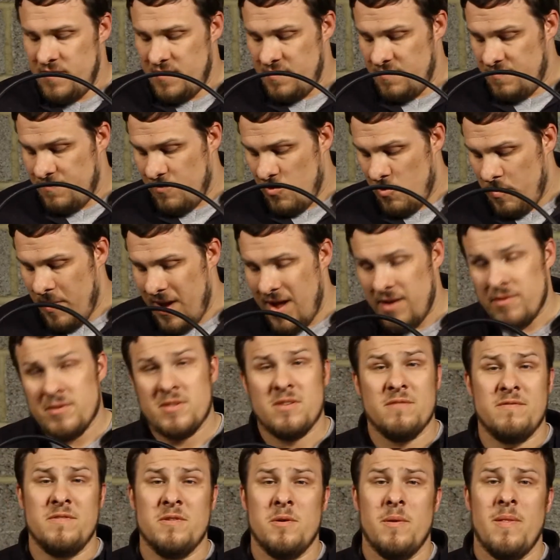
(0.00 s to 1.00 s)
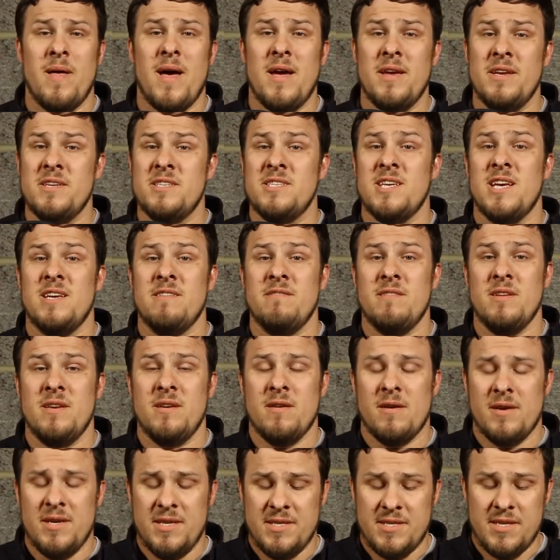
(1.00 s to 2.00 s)
£4 to fill that, you're saving
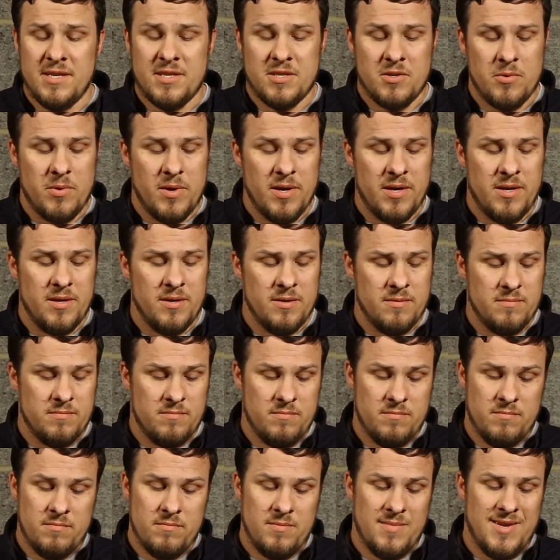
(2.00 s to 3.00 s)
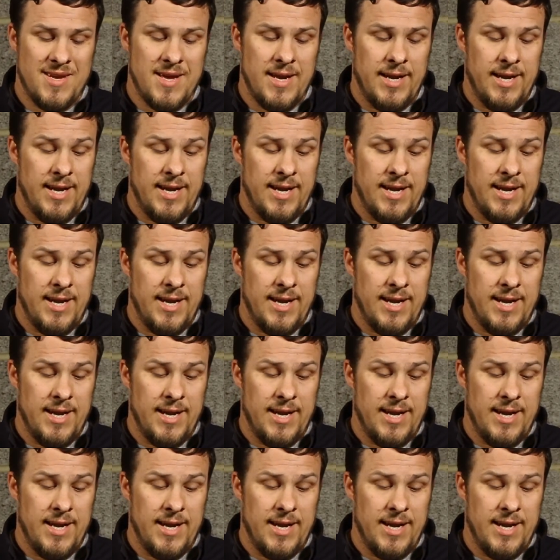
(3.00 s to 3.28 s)
96 quid at